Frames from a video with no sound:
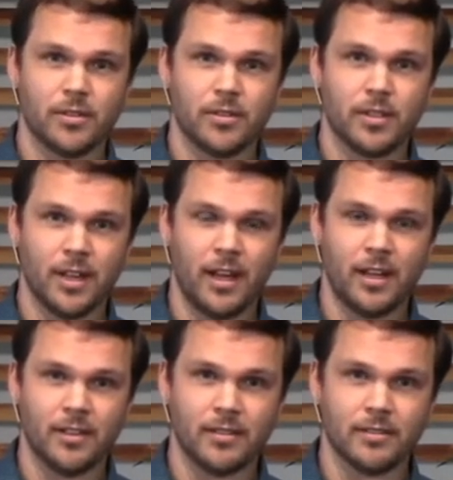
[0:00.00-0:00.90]

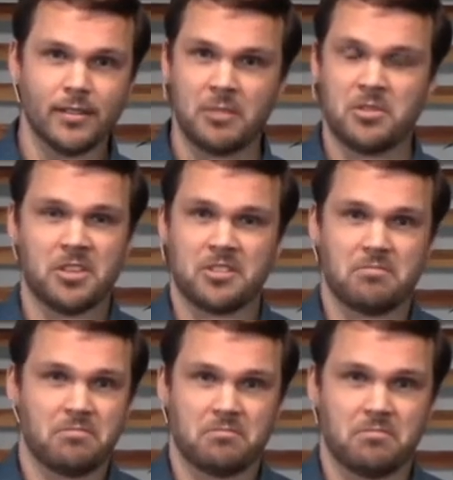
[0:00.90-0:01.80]
God. I'm just,
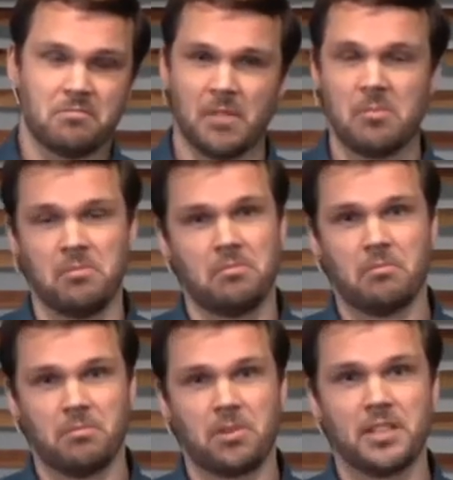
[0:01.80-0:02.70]
I'm
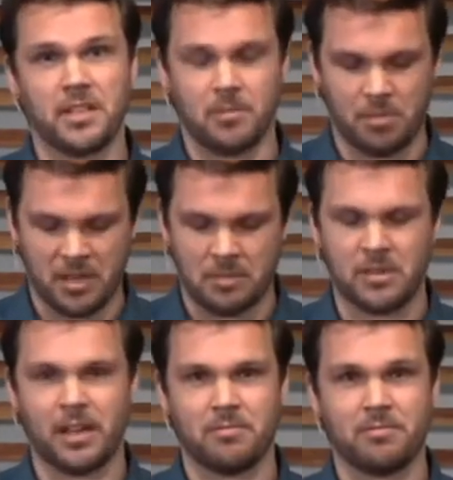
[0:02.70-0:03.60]
present, but I'm
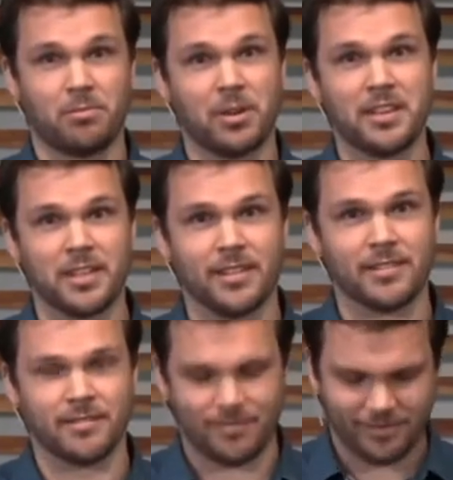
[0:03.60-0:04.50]
not present.
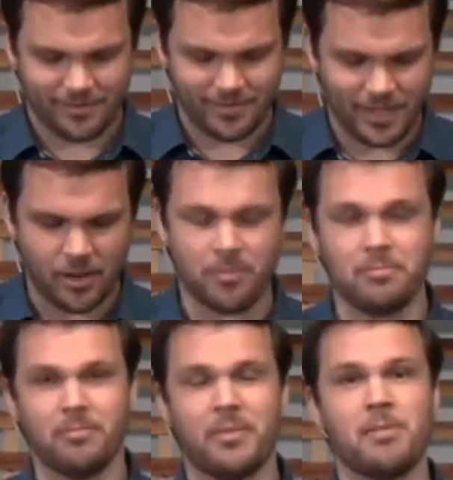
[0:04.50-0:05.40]
Or
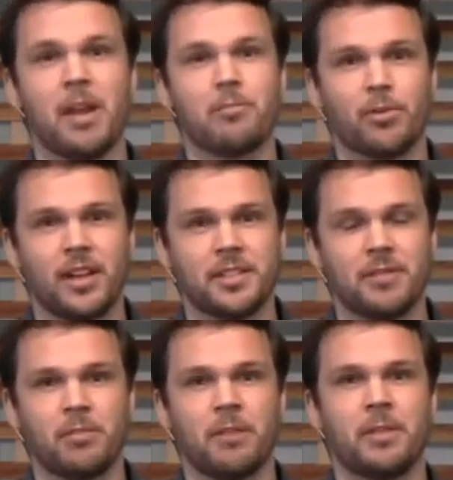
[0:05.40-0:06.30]
maybe I'm present,
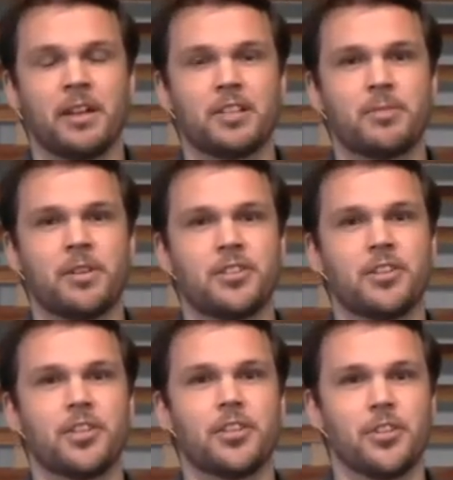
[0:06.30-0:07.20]
but I'm not
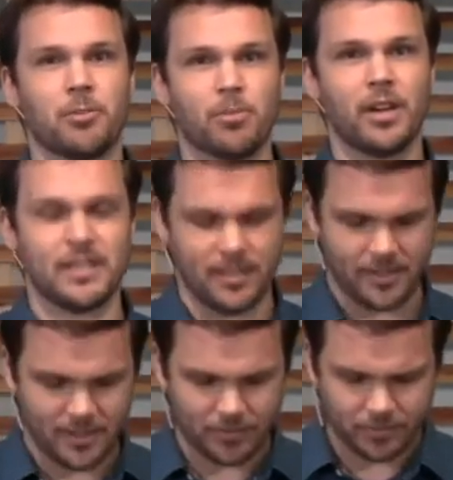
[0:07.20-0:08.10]
experiencing your
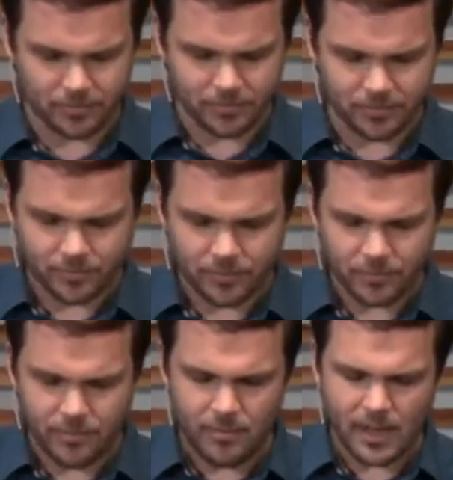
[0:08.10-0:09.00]
presence.
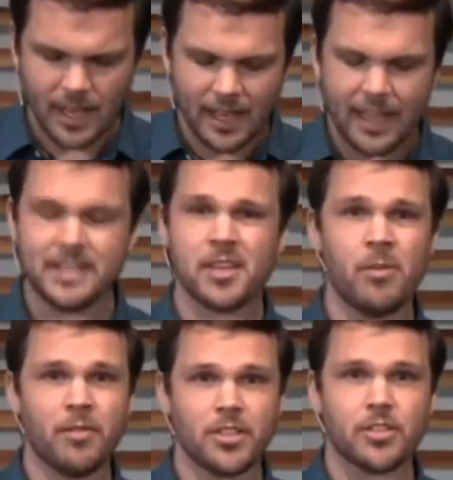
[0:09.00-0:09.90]
And some
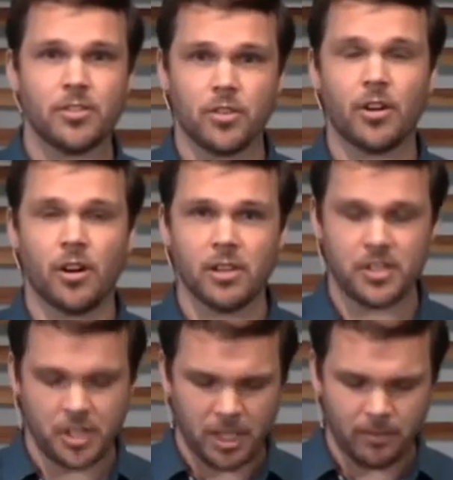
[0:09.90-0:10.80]
of us are
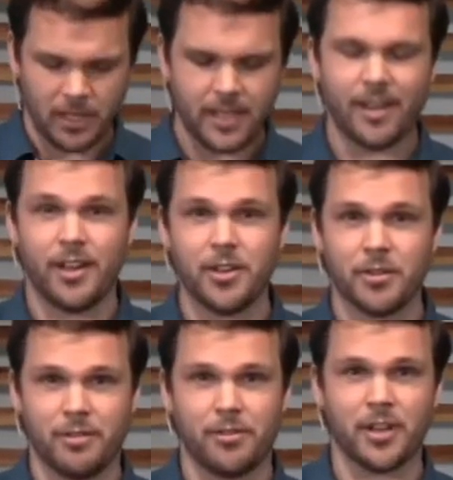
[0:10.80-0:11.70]
legitimately hungry
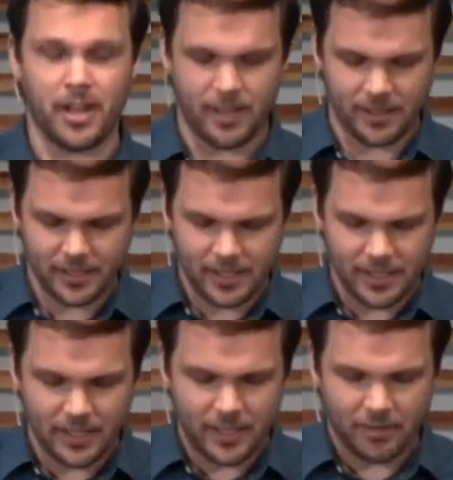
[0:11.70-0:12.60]
for God,
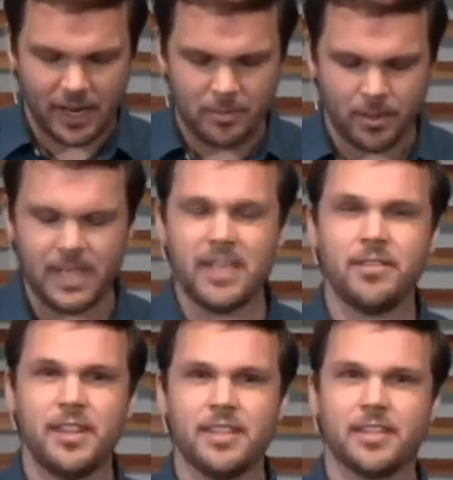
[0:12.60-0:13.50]
right? But even
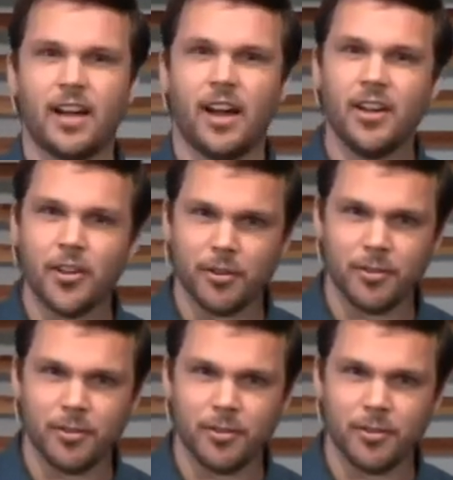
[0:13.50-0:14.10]
this hunger for